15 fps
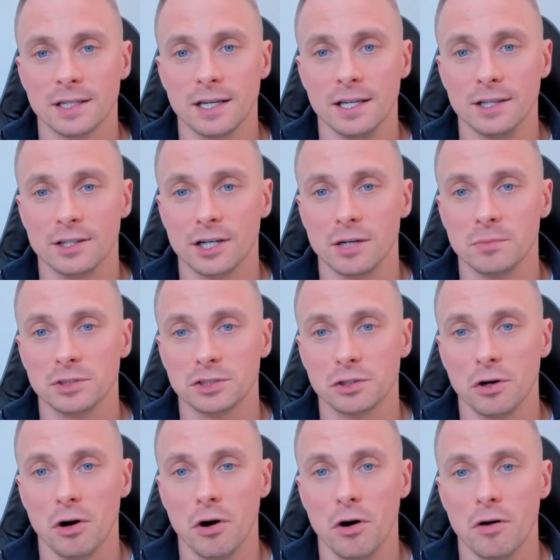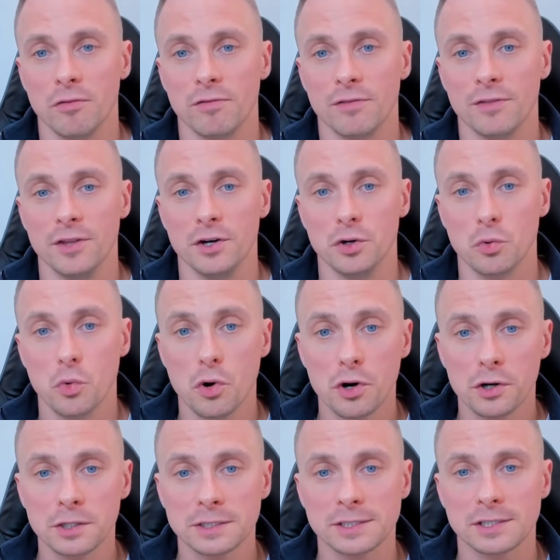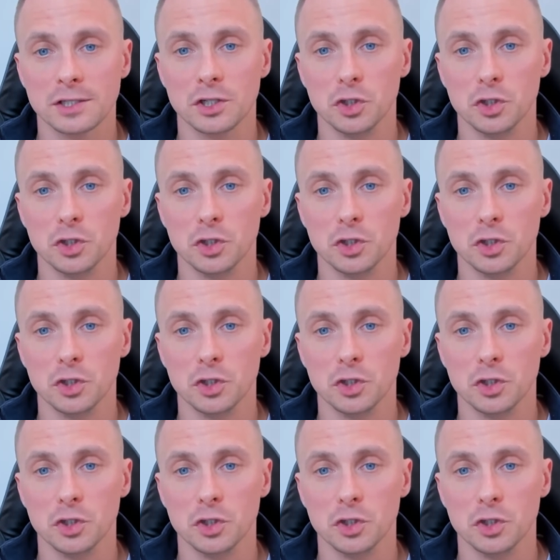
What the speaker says: in terms of the rewards,